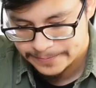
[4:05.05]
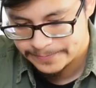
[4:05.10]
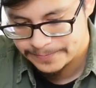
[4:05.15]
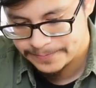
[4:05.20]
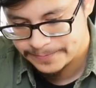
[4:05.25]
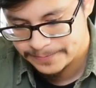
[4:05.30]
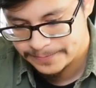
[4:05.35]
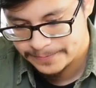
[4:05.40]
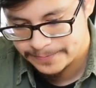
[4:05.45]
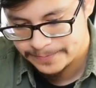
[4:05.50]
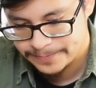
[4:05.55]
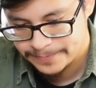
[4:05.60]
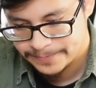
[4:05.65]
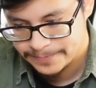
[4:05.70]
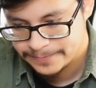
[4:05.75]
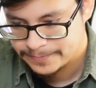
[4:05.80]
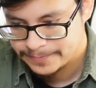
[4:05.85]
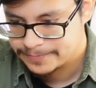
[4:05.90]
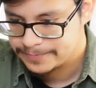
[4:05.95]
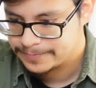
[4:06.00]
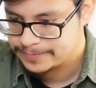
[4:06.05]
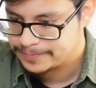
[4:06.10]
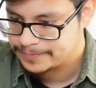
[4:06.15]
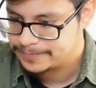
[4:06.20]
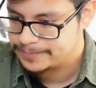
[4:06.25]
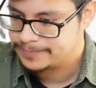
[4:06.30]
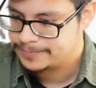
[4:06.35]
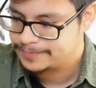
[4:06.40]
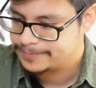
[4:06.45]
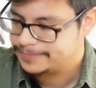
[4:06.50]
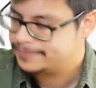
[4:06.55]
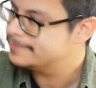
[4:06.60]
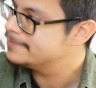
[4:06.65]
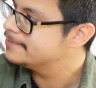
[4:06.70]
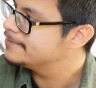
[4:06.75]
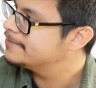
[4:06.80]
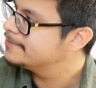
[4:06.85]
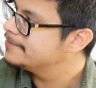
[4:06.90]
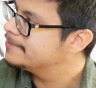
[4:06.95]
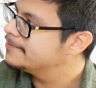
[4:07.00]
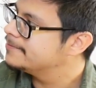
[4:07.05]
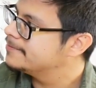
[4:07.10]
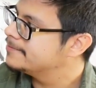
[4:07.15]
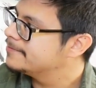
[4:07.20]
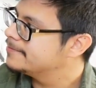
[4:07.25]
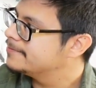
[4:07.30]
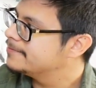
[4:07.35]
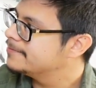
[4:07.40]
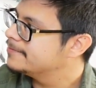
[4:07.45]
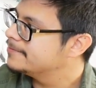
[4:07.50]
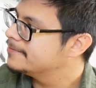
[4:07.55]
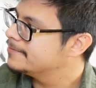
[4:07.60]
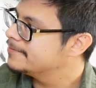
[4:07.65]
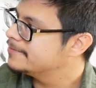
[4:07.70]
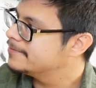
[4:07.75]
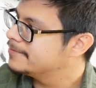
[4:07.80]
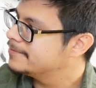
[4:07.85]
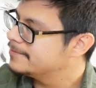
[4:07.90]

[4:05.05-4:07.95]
(silent)